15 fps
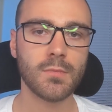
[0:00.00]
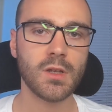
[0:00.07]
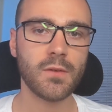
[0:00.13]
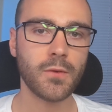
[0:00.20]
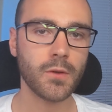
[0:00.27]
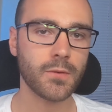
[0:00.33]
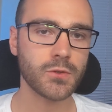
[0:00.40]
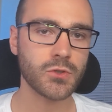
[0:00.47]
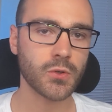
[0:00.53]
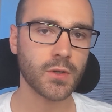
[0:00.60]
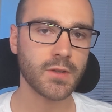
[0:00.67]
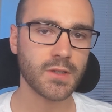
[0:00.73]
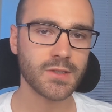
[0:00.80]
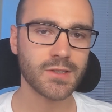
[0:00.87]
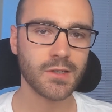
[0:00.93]
If you've
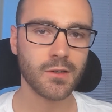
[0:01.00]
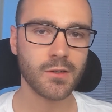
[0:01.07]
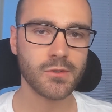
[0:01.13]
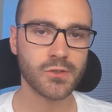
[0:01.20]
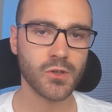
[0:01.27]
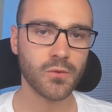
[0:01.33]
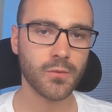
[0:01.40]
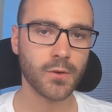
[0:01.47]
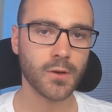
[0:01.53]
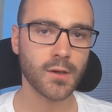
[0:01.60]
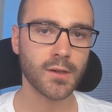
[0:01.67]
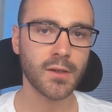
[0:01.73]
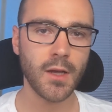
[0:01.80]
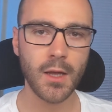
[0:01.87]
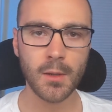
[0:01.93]
enjoyed this series so
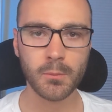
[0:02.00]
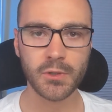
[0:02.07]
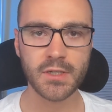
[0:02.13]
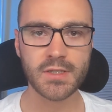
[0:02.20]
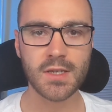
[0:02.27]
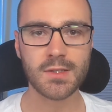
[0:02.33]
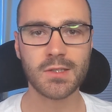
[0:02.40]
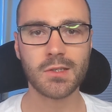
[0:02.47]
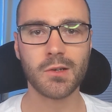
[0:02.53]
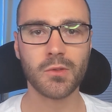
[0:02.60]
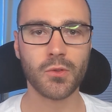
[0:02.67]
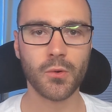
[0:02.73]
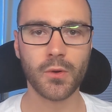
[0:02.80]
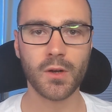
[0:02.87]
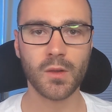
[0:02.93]
far, please consider
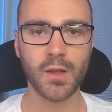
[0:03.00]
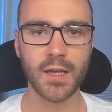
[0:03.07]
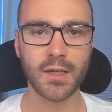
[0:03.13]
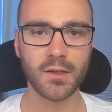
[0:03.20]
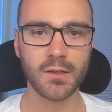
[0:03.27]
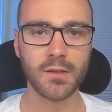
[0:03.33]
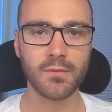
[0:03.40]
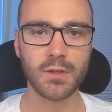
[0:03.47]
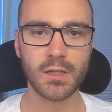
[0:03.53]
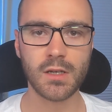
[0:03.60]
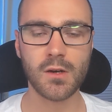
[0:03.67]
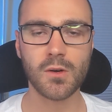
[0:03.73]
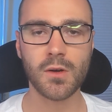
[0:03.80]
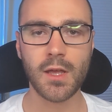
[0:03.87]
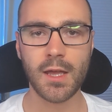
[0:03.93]
throwing a like on the
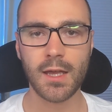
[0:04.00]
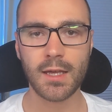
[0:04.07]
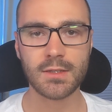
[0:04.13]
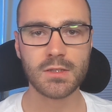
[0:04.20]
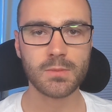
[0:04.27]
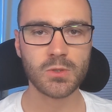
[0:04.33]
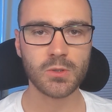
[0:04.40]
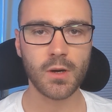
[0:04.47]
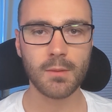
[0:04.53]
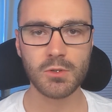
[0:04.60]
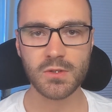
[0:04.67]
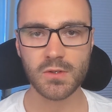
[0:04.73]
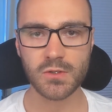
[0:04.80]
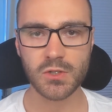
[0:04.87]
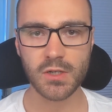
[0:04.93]
video and
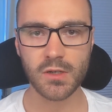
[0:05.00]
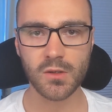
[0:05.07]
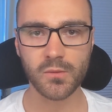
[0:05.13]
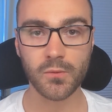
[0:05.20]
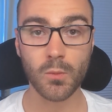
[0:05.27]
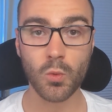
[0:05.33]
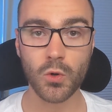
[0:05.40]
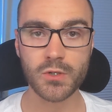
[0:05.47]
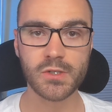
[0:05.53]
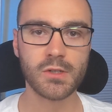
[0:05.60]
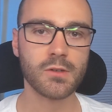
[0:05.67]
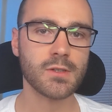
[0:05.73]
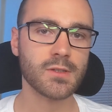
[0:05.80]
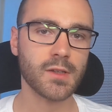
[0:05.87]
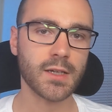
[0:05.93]
subscribing to the channel for more
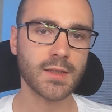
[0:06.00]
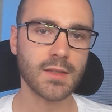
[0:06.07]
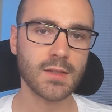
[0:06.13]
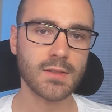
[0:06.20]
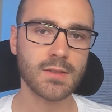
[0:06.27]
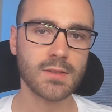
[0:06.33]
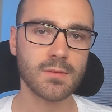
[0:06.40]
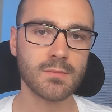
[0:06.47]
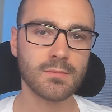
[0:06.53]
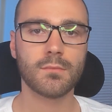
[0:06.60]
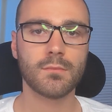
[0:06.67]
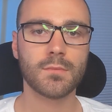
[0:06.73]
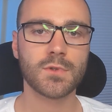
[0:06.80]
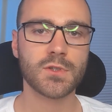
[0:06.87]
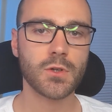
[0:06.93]
series like this.
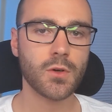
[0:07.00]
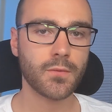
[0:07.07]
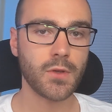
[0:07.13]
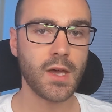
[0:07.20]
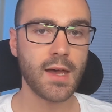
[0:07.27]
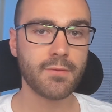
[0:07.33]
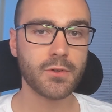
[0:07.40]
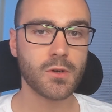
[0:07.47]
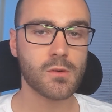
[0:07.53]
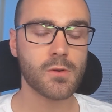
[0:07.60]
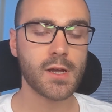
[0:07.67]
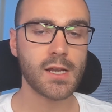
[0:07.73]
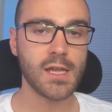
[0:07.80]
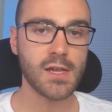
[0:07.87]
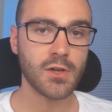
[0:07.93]
So if you haven't
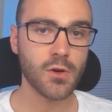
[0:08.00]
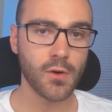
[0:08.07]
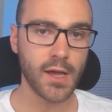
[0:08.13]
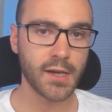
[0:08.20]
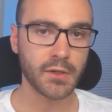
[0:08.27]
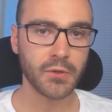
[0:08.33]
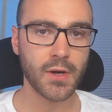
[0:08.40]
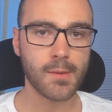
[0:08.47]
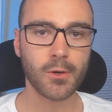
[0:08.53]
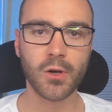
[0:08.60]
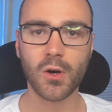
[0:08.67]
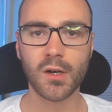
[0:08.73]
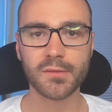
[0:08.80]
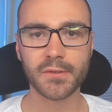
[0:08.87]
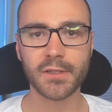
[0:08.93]
already, go ahead and grab a
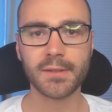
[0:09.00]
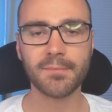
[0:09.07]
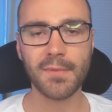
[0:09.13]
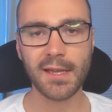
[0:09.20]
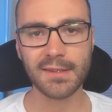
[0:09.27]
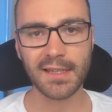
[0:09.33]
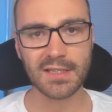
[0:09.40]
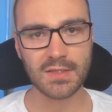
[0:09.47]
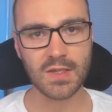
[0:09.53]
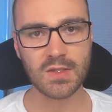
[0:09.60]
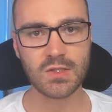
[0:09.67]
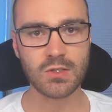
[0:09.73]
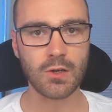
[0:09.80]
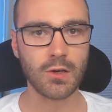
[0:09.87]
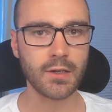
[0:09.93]
coffee and let's get
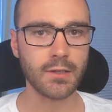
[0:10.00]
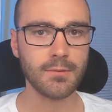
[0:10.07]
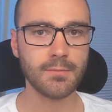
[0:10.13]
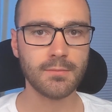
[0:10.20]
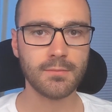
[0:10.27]
started.